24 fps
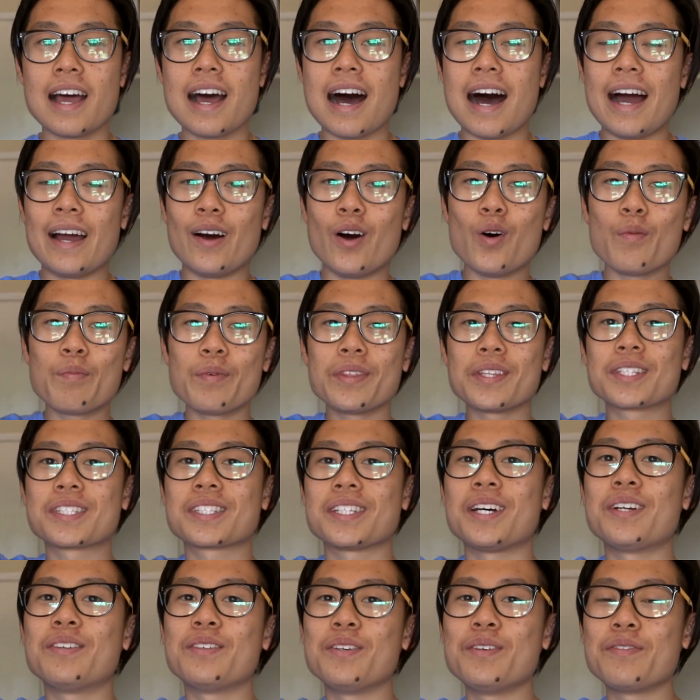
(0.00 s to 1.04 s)
I opened the
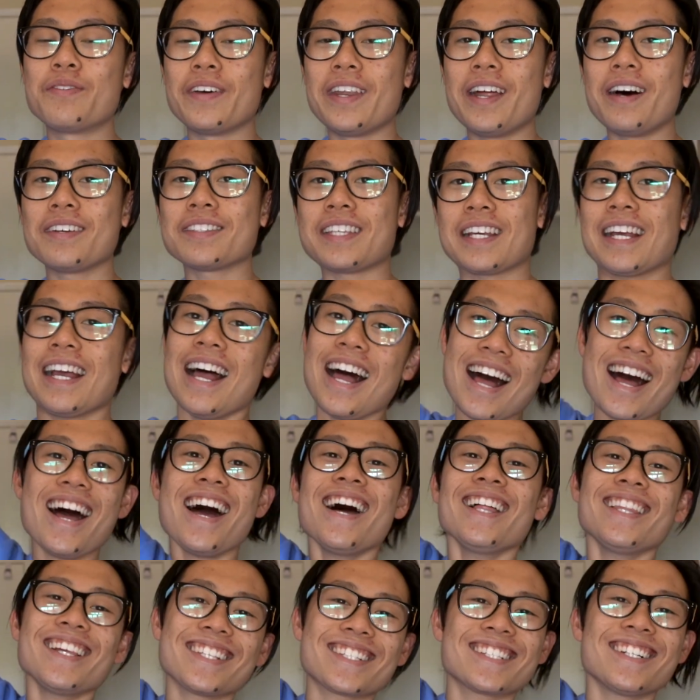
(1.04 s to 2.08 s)
sunroof, and I was like,
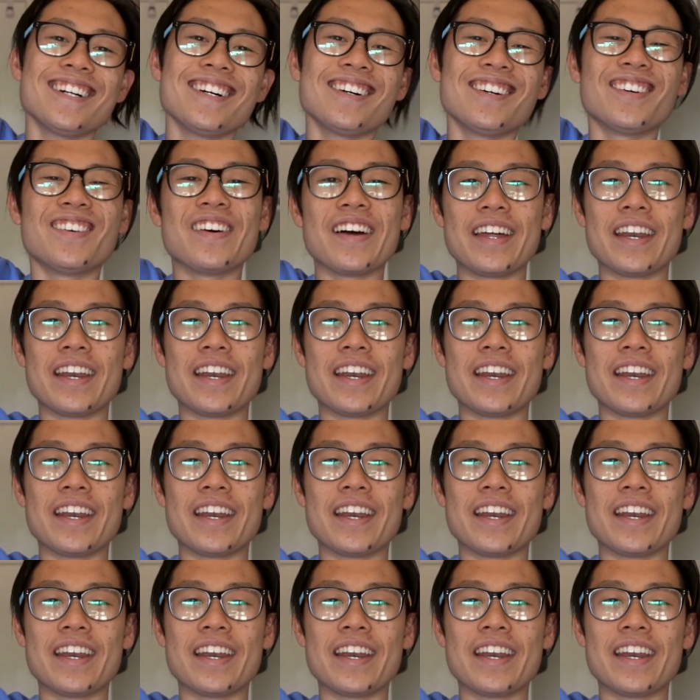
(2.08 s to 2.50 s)
let's go.